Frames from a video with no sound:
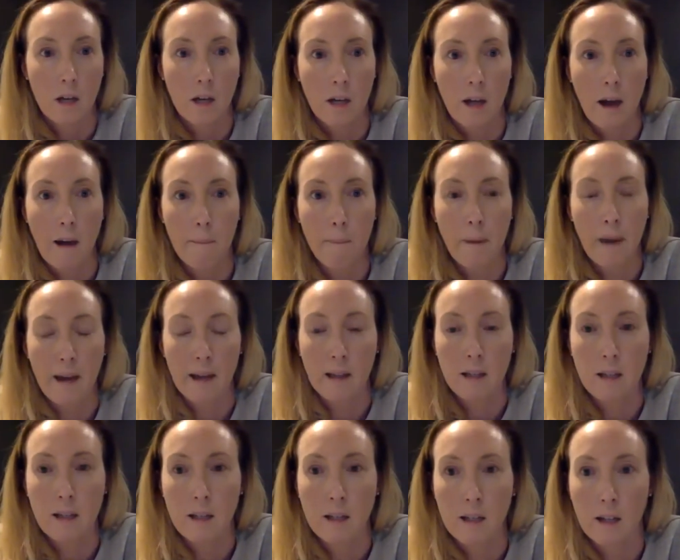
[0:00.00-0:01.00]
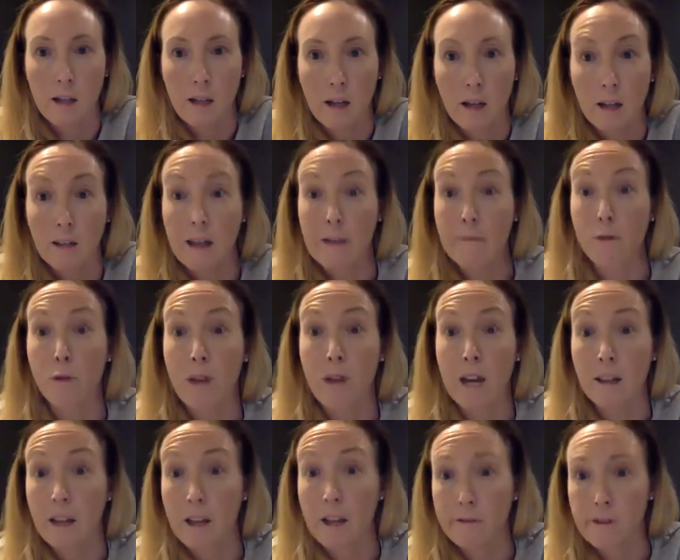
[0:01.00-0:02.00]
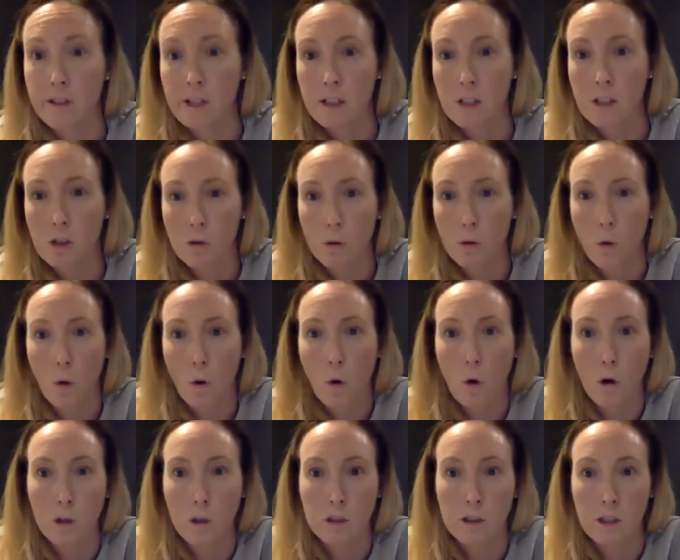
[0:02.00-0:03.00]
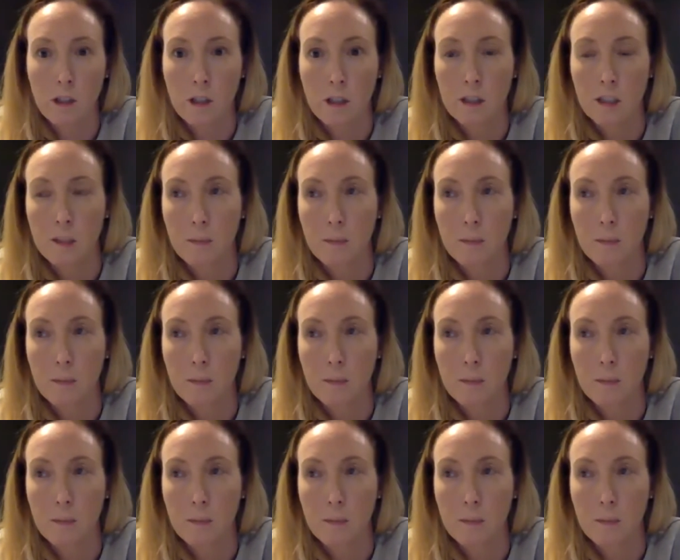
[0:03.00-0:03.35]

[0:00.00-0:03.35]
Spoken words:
come back in at a level they left us or to